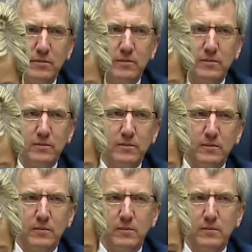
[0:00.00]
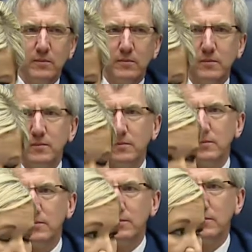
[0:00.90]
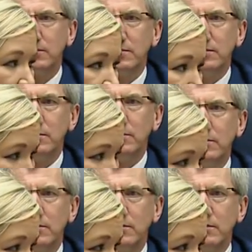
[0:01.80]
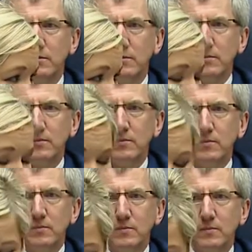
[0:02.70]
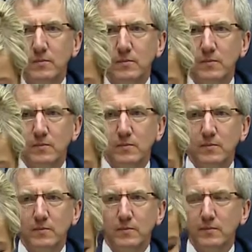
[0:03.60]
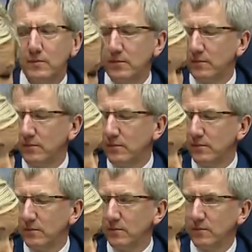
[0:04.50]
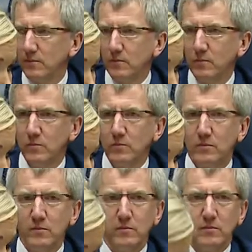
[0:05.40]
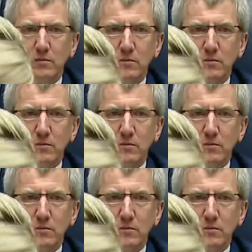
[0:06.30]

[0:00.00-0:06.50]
(not speaking)